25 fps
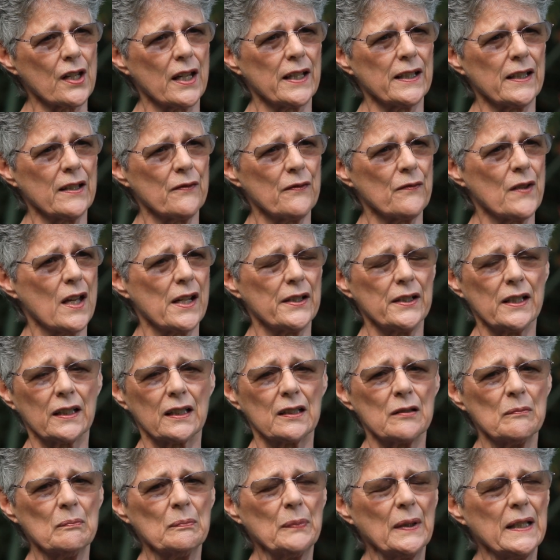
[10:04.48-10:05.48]
and a
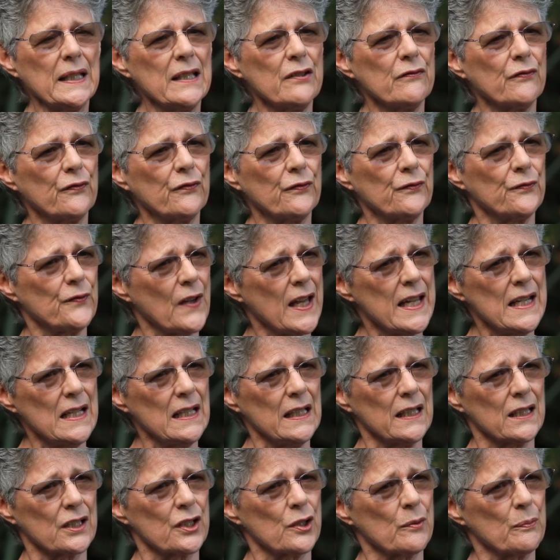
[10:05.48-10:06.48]
complete
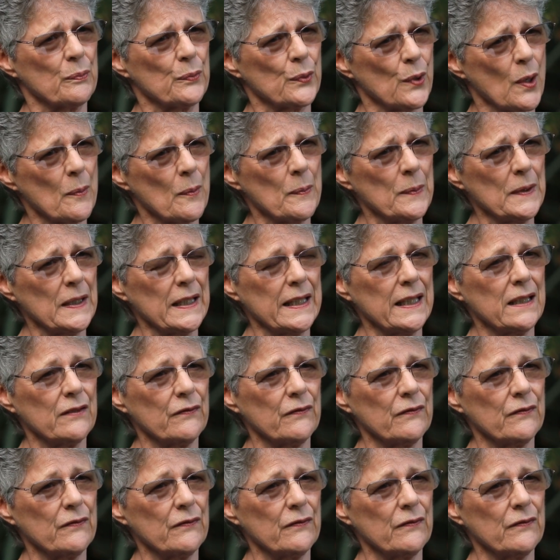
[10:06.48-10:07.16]
failure to properly